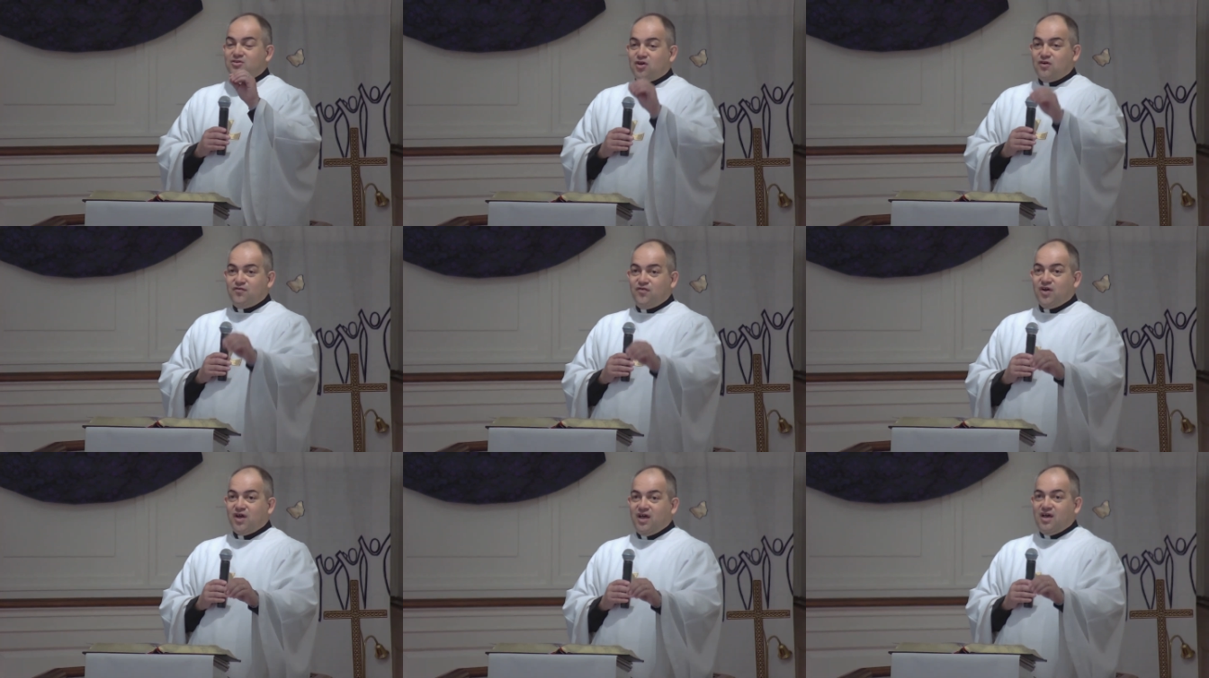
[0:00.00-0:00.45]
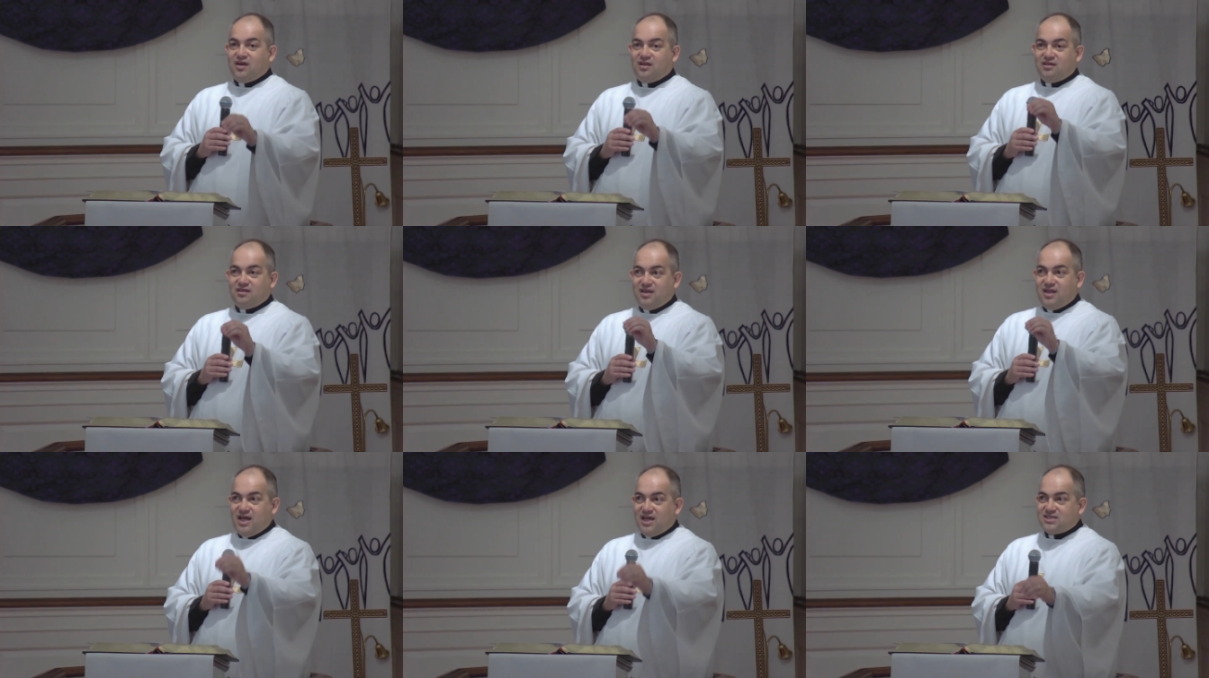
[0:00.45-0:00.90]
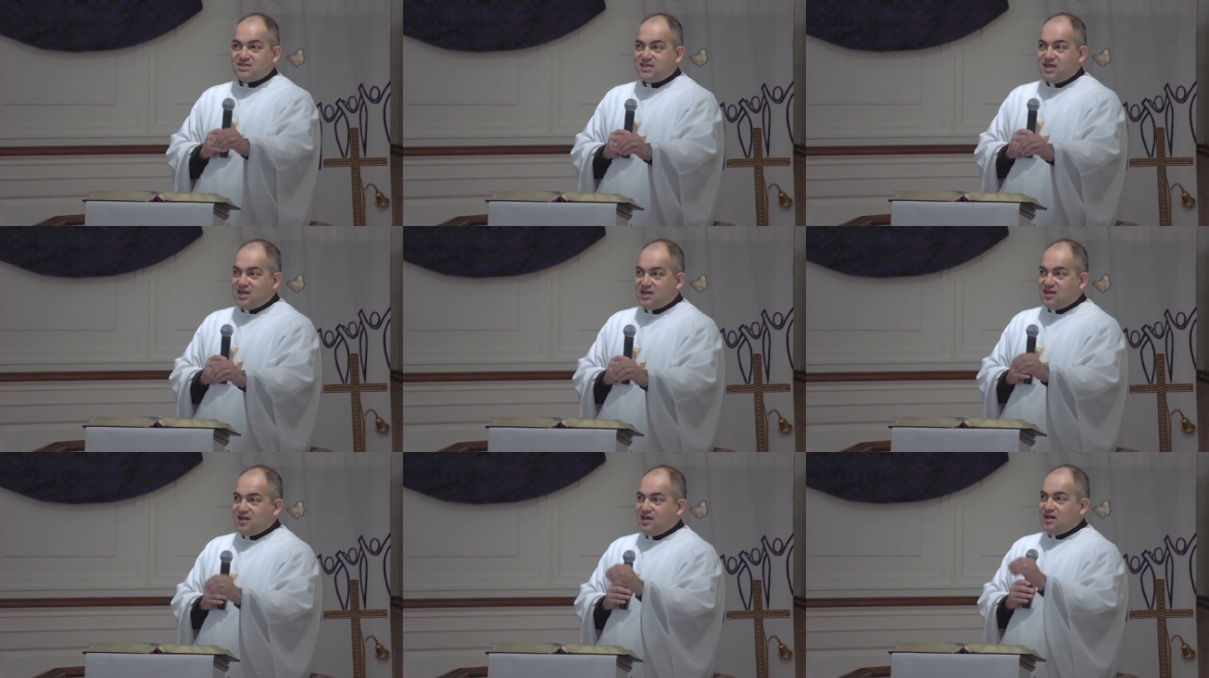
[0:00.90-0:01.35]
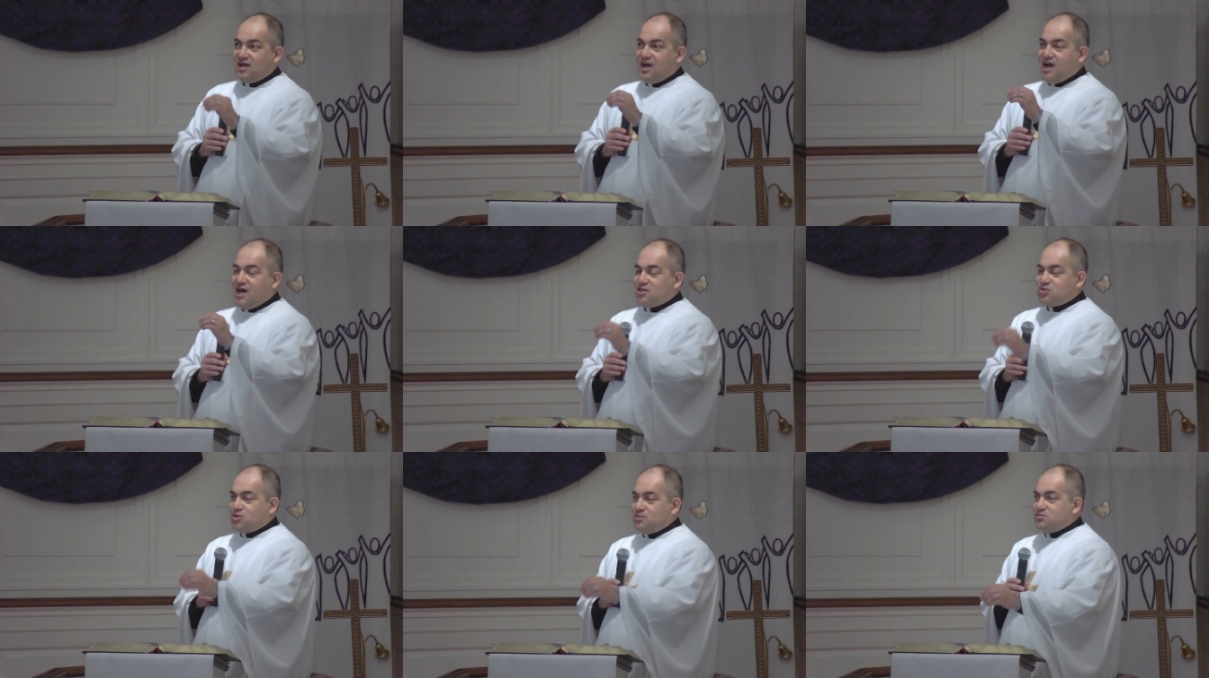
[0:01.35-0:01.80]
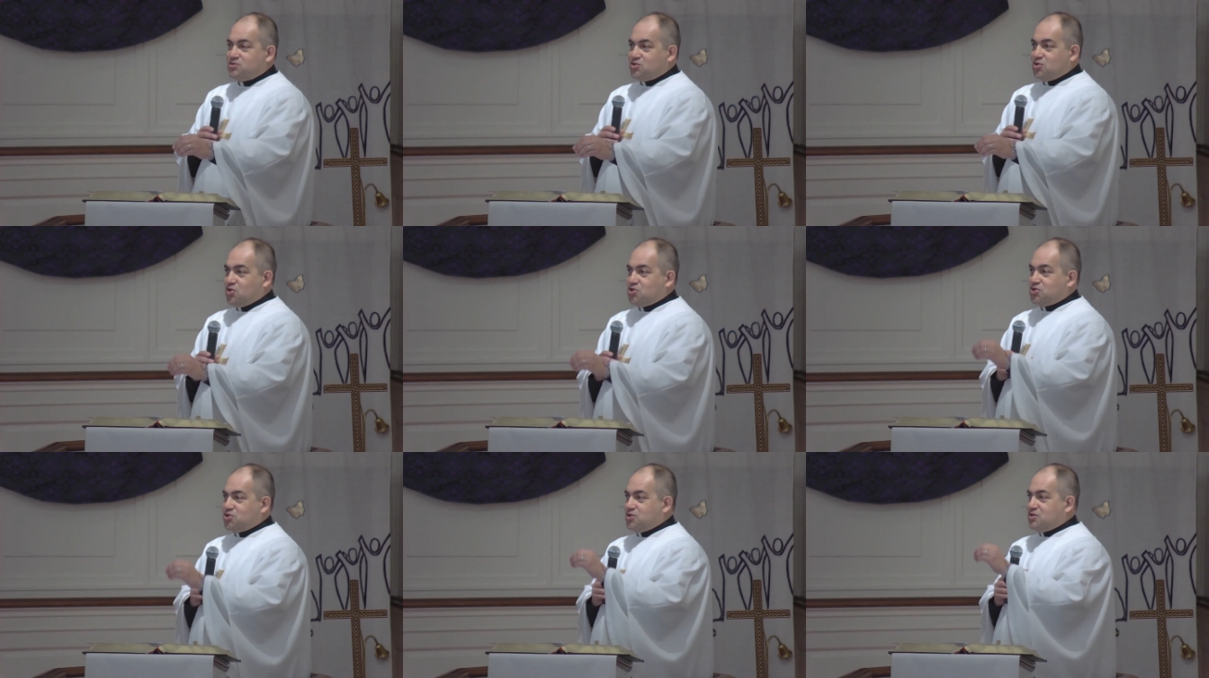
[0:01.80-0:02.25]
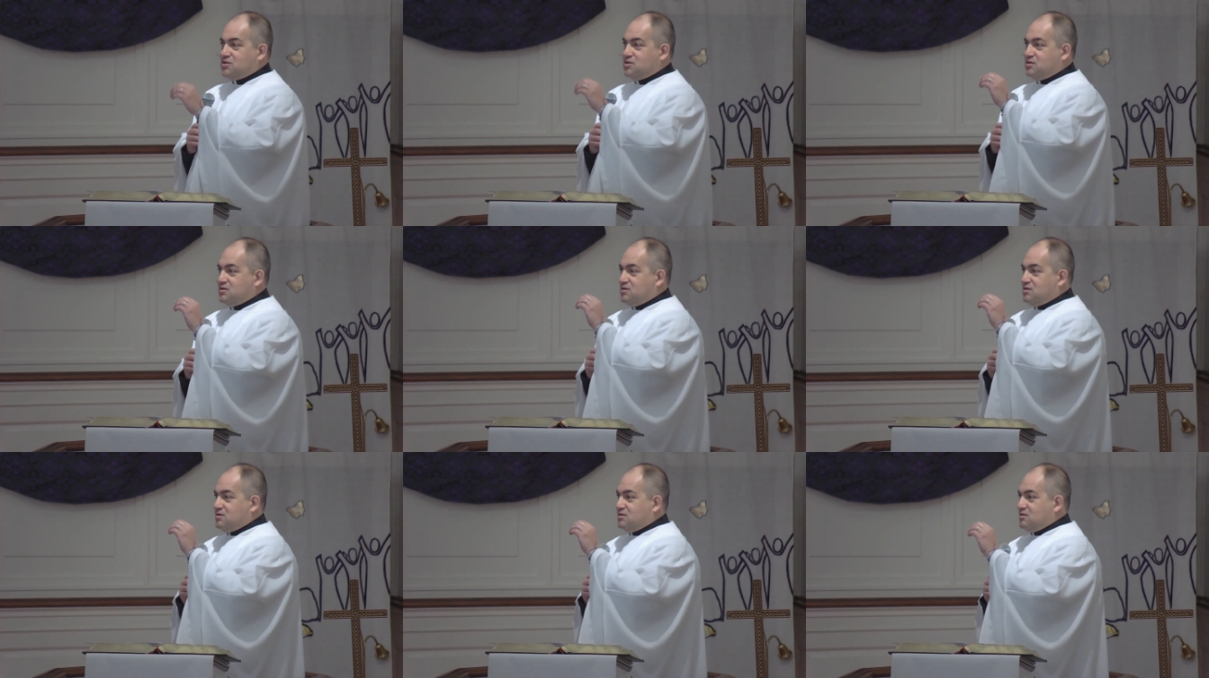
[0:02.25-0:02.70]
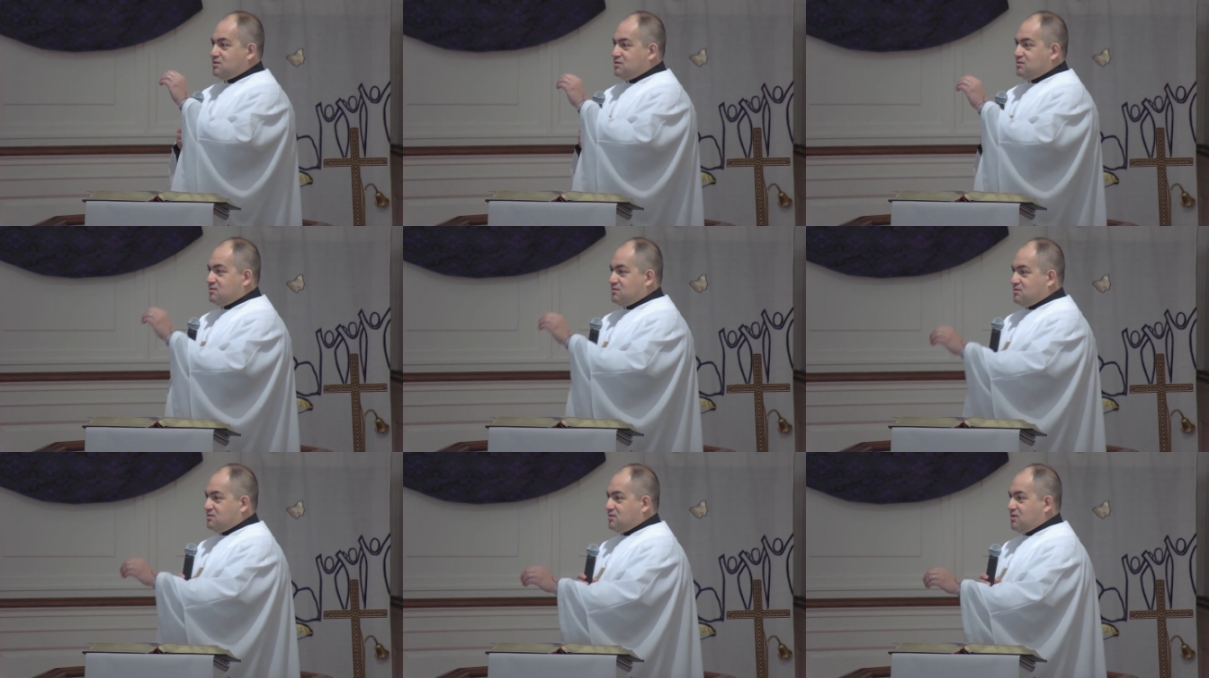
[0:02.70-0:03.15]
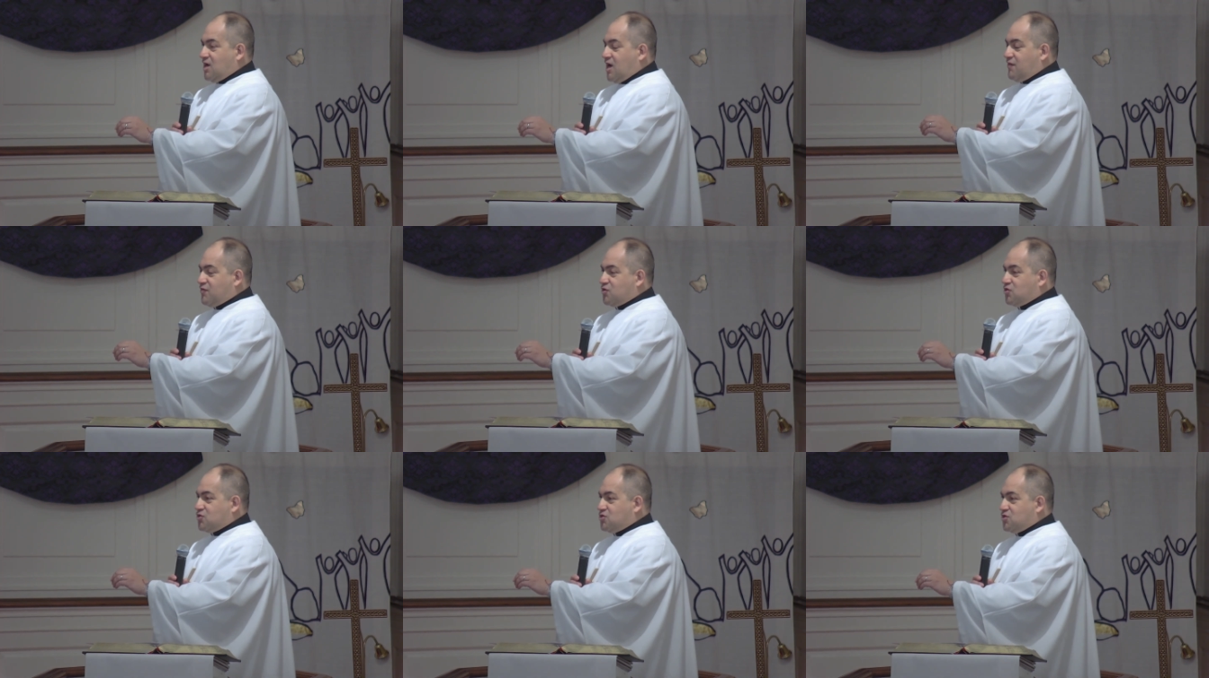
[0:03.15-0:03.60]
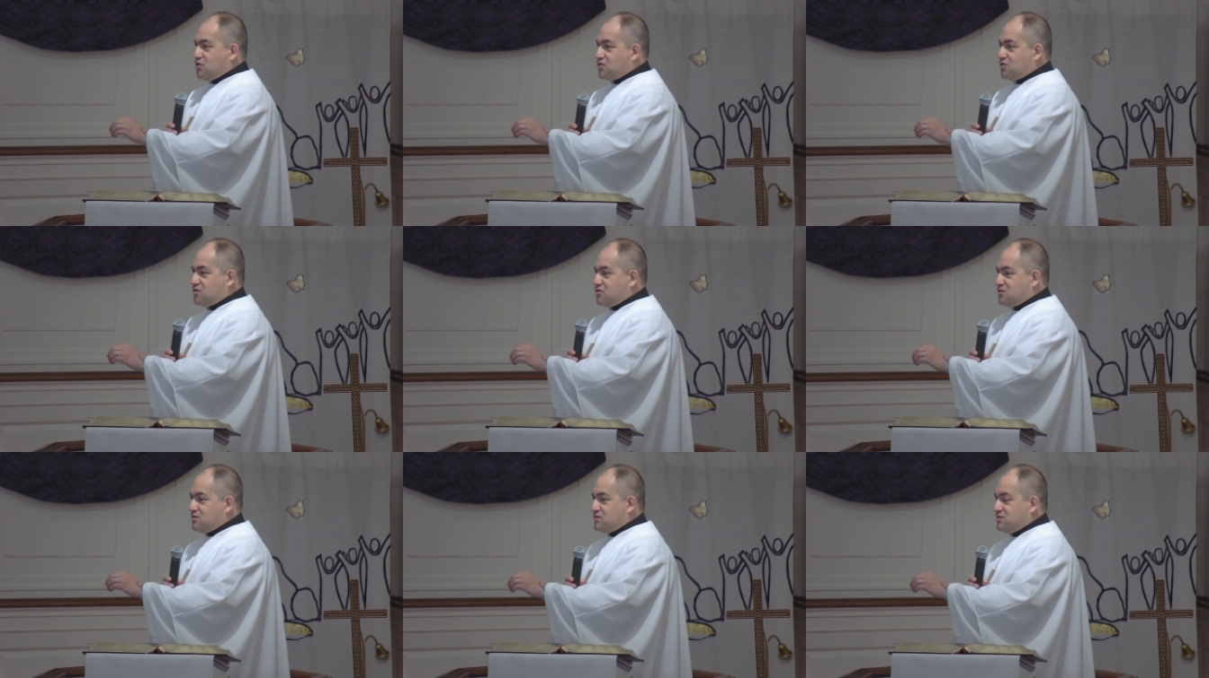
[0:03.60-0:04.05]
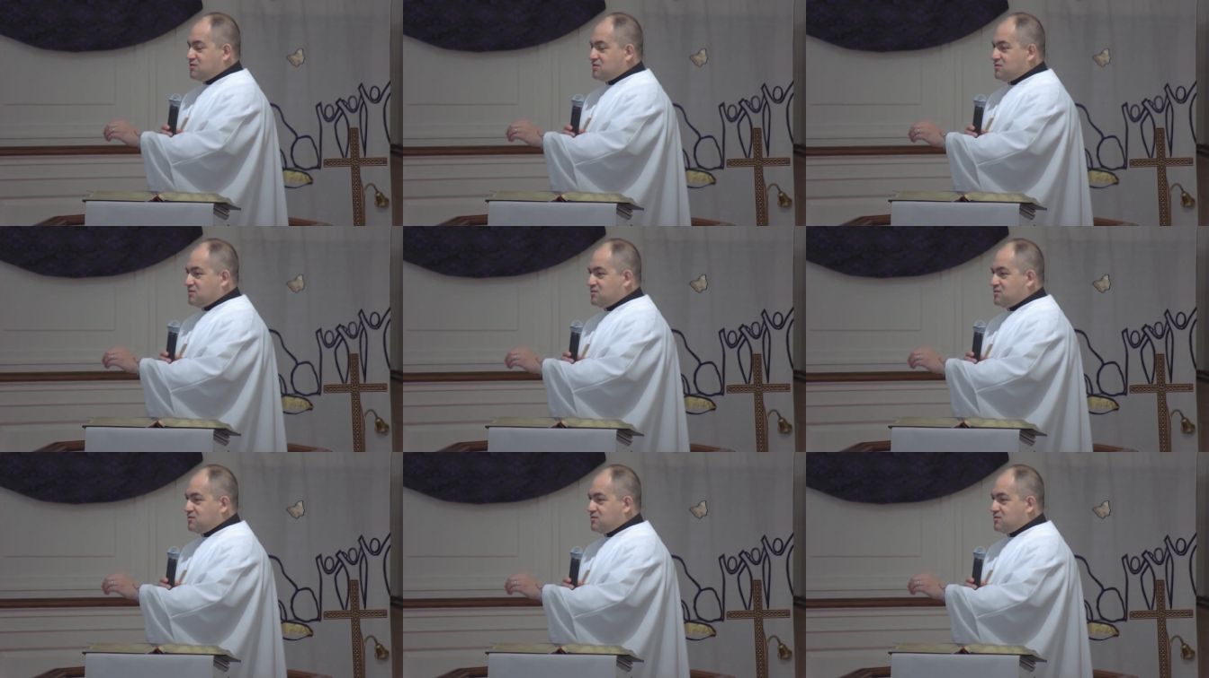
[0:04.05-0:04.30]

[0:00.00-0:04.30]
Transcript: Don't forget, next Sunday, ice cream social after church.